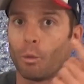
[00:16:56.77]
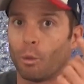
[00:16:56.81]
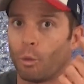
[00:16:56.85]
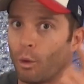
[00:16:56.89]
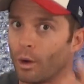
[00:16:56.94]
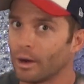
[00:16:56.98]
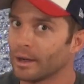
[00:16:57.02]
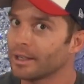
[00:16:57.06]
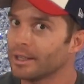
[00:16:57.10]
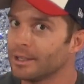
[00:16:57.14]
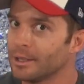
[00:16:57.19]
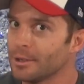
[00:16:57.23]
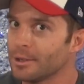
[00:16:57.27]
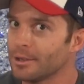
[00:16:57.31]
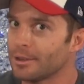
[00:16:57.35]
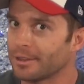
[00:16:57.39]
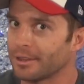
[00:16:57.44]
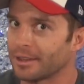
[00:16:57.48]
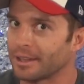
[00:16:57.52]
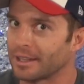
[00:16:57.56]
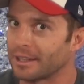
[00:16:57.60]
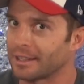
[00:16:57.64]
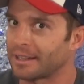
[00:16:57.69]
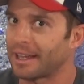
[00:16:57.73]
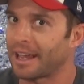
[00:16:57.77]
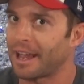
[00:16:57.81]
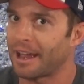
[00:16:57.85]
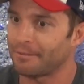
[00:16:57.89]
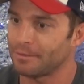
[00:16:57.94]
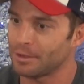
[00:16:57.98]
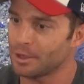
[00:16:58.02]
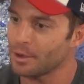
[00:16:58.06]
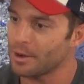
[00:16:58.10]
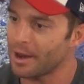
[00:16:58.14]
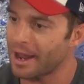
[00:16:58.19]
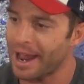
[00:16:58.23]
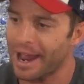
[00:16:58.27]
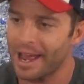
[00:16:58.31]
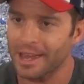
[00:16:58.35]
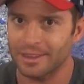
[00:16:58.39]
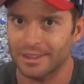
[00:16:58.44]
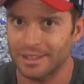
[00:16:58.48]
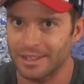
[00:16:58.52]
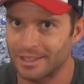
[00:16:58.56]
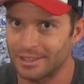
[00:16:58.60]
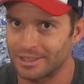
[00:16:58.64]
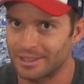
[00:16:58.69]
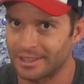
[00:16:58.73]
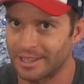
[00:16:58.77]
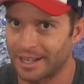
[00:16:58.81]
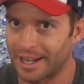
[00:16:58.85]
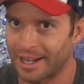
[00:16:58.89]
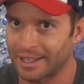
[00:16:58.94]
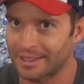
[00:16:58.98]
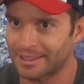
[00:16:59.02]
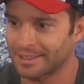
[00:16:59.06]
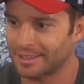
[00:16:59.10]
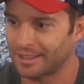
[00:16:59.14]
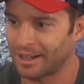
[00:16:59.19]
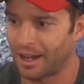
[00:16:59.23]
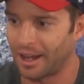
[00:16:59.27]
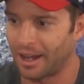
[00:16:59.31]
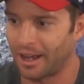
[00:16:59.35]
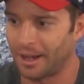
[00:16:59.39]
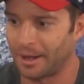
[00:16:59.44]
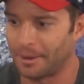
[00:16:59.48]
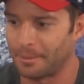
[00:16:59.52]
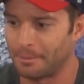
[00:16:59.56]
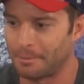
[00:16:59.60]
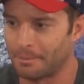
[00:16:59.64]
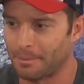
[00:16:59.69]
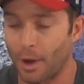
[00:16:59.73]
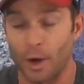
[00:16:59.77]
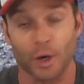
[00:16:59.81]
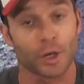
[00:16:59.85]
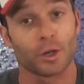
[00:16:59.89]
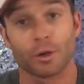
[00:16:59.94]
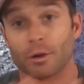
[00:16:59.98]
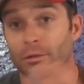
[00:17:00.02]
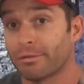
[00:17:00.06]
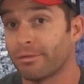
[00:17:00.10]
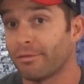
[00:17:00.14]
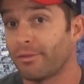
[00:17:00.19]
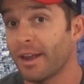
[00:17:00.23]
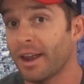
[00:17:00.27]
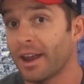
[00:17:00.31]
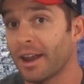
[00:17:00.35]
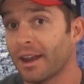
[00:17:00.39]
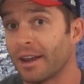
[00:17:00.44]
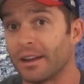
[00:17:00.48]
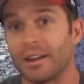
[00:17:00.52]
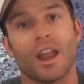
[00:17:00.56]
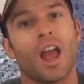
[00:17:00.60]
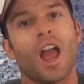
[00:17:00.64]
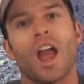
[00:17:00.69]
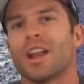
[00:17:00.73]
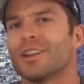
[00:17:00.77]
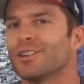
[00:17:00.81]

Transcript: What do you think? Have you had these yet? Are you a fan?